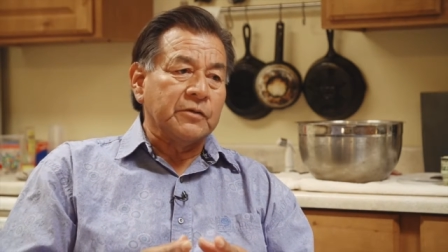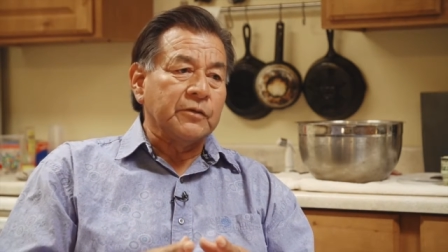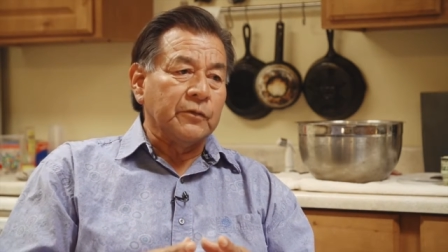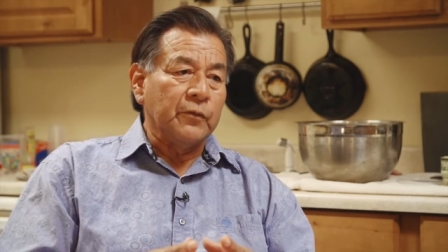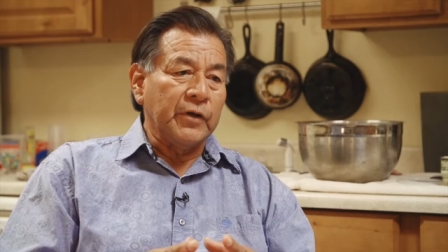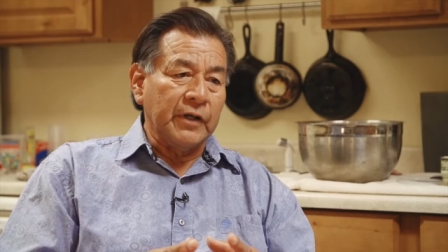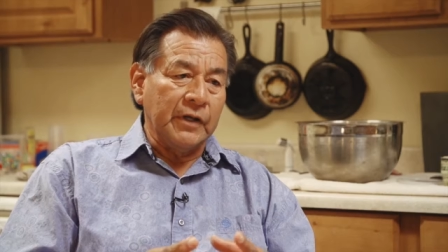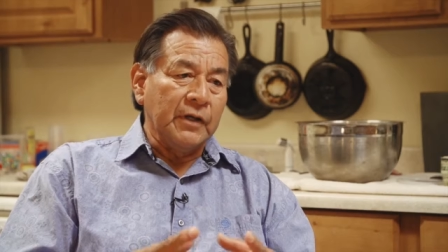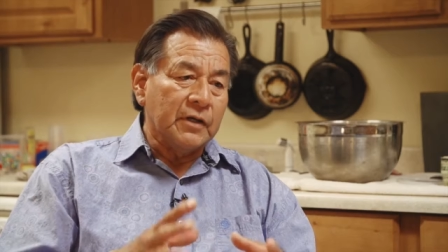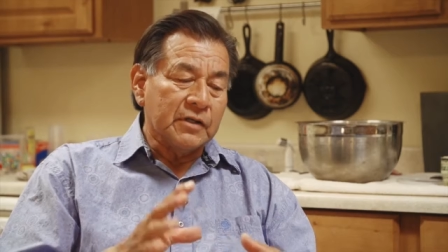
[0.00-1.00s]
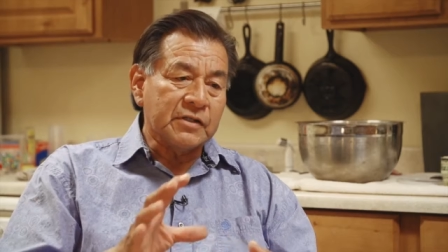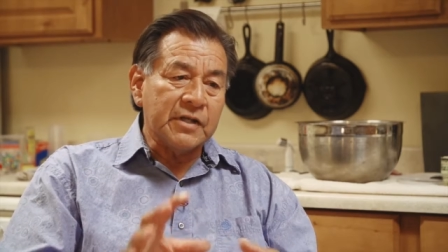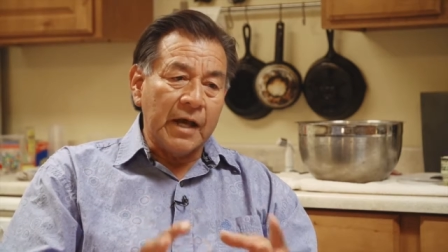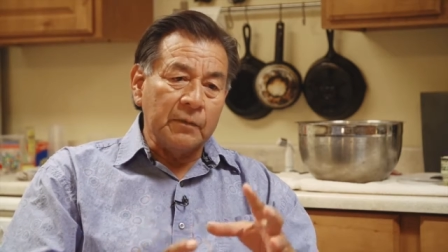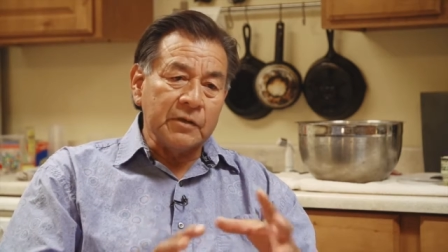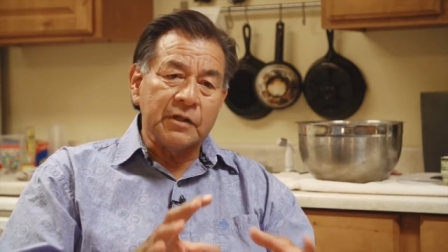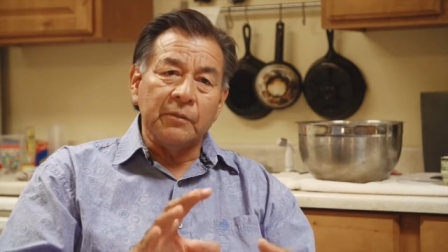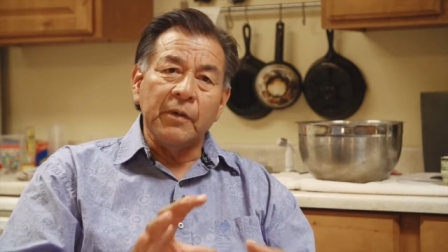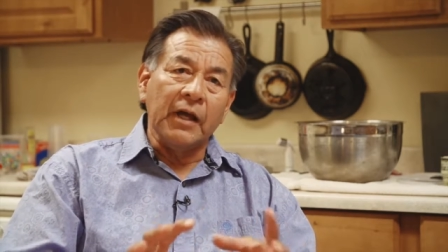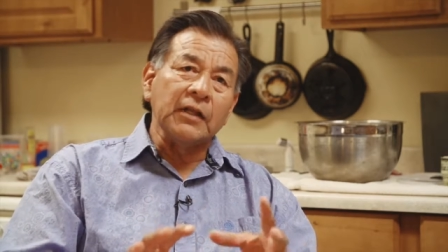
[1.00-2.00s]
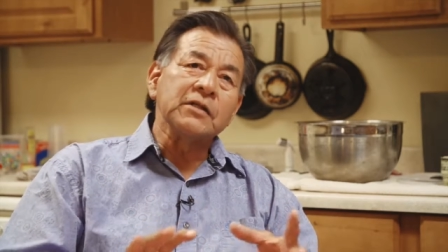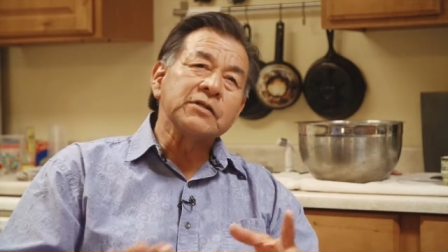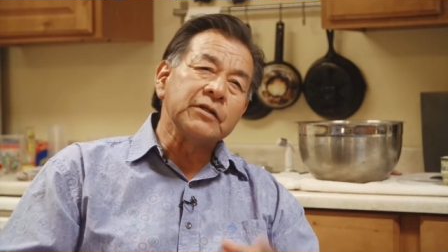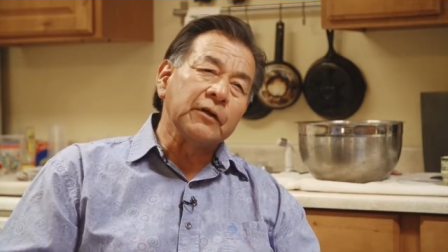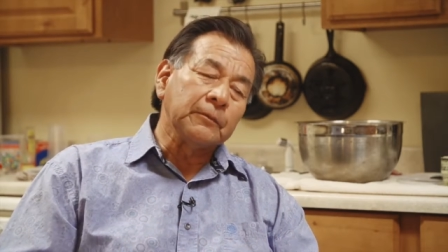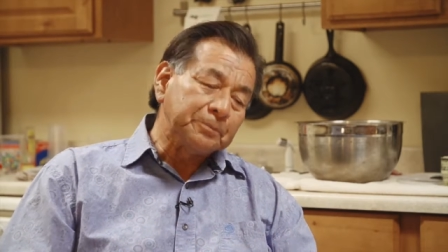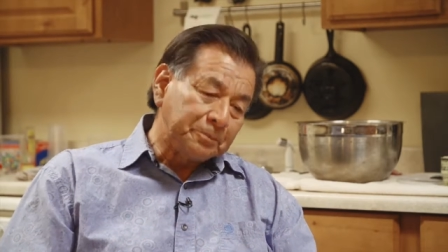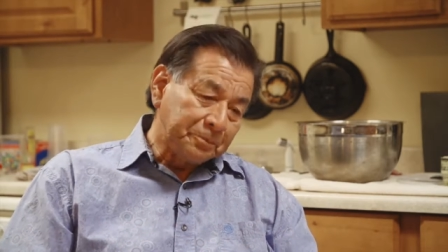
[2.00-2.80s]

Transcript: to re-establish our balance, you know.